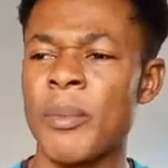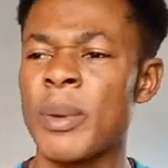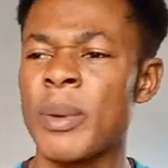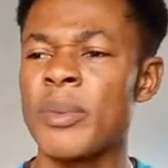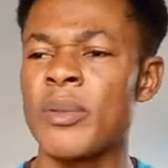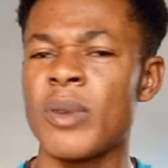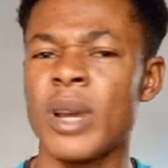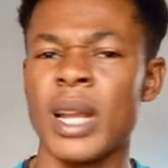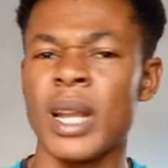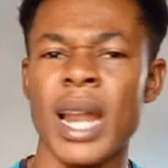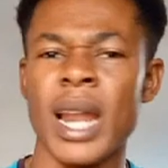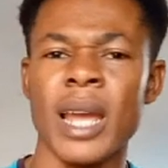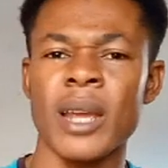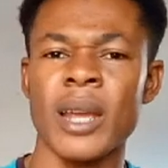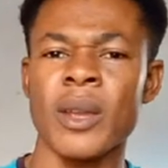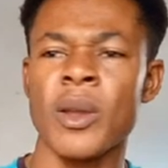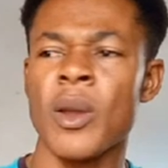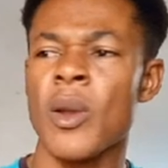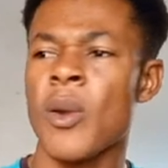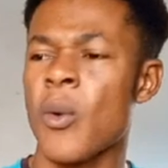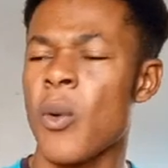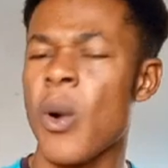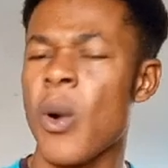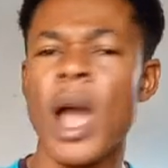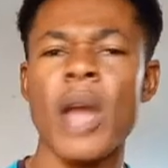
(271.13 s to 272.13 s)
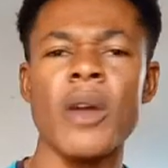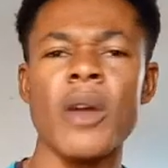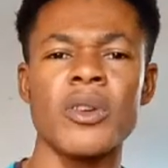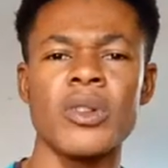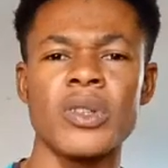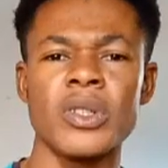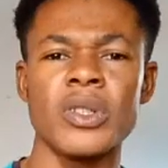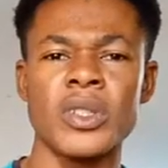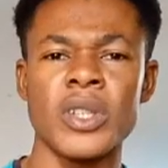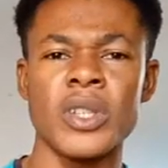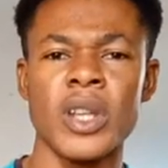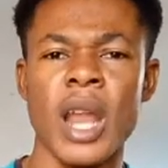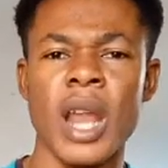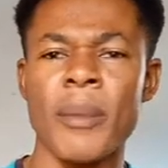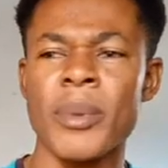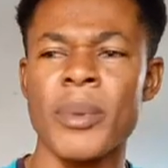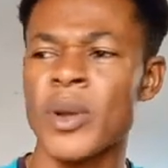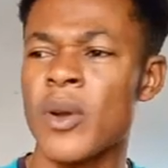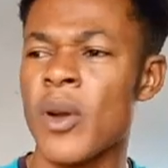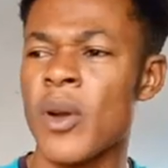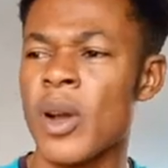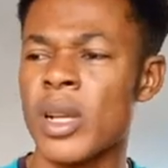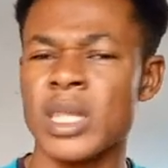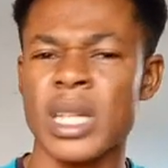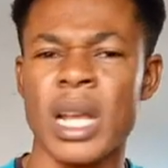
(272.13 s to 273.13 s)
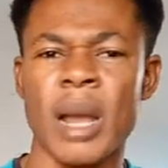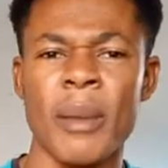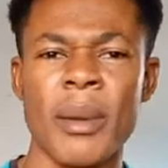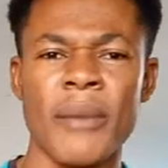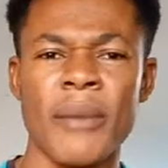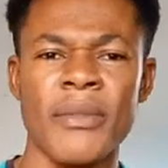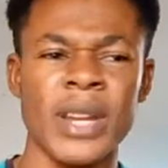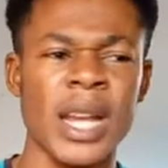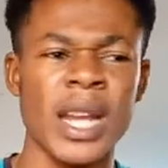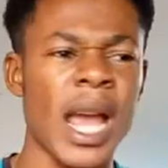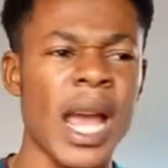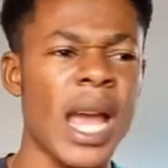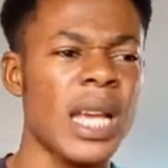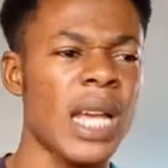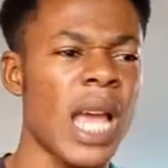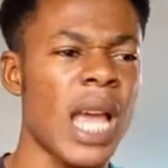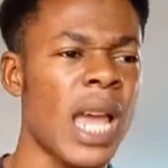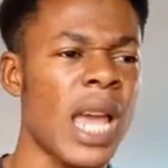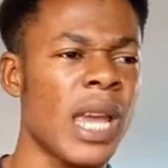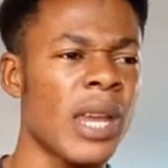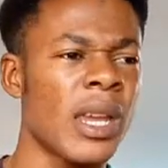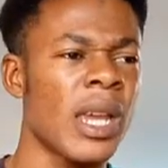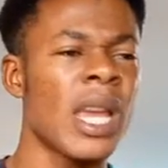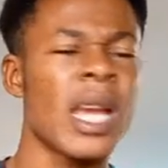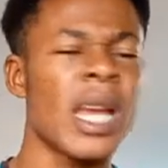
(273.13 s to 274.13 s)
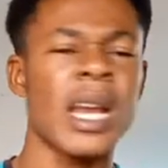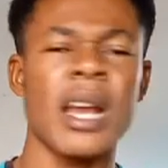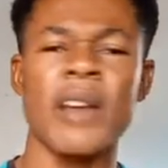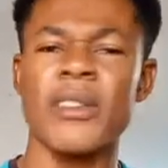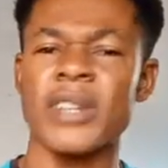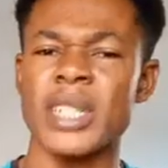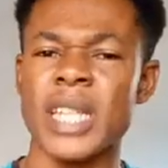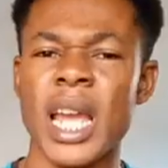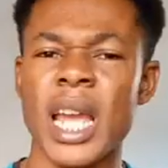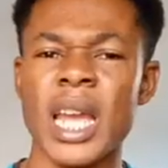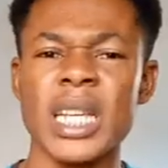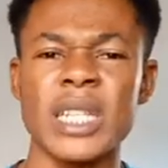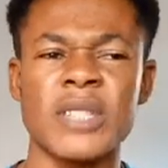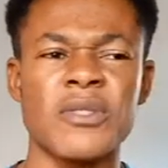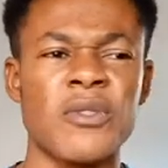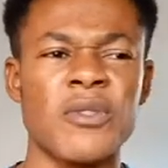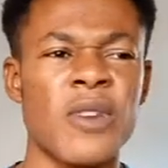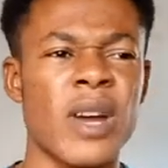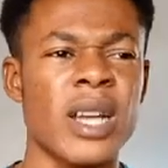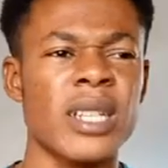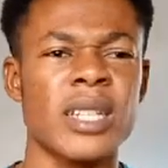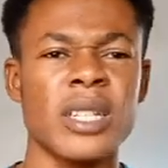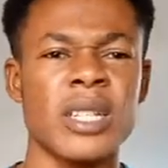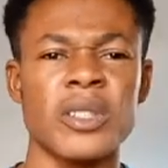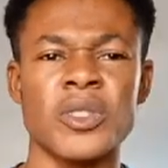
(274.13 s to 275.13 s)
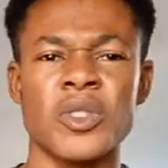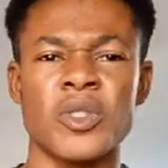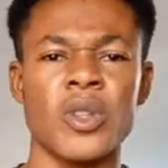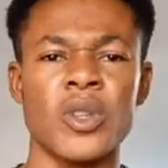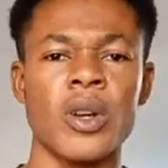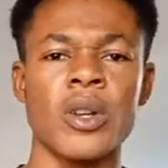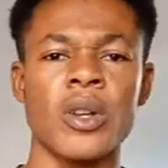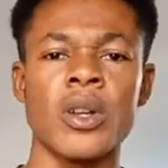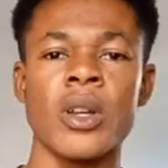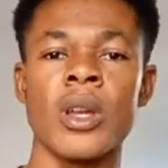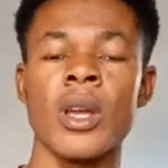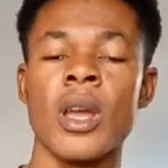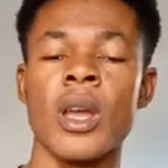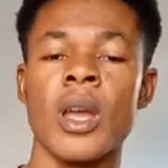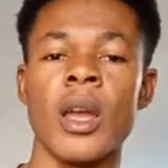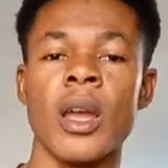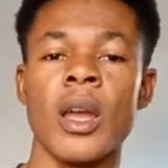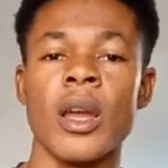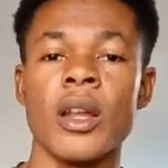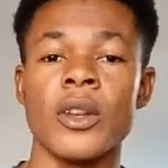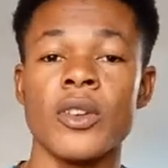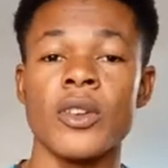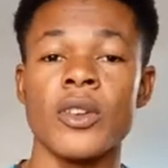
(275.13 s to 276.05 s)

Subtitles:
Some people were like, why Odriozola? Because Kamala is fast and strong.